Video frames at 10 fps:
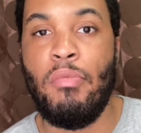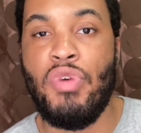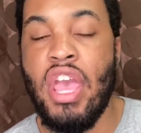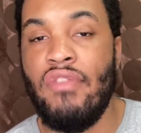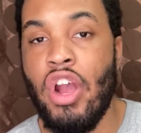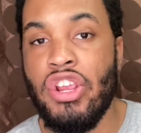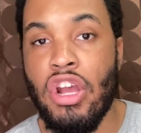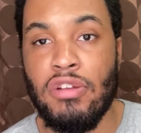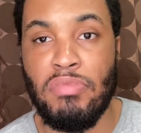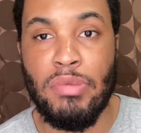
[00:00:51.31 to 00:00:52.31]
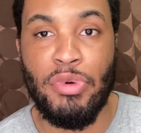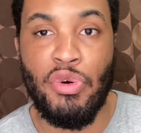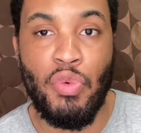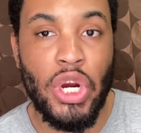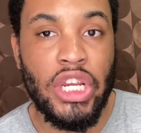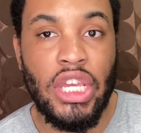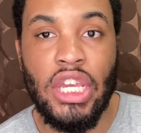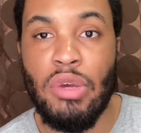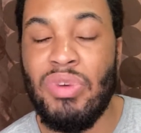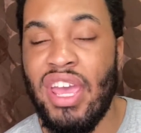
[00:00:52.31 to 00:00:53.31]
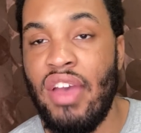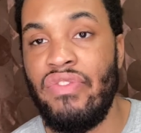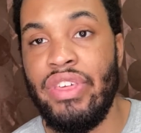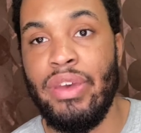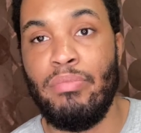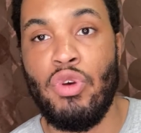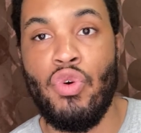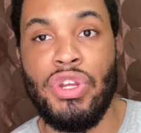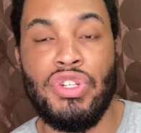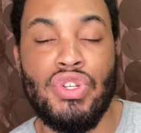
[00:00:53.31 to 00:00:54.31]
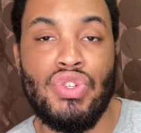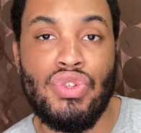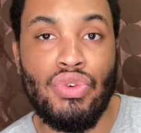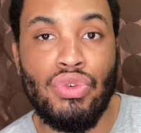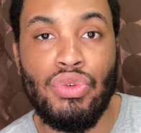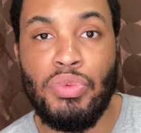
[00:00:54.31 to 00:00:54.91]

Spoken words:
We have our young people working, we have them going to school,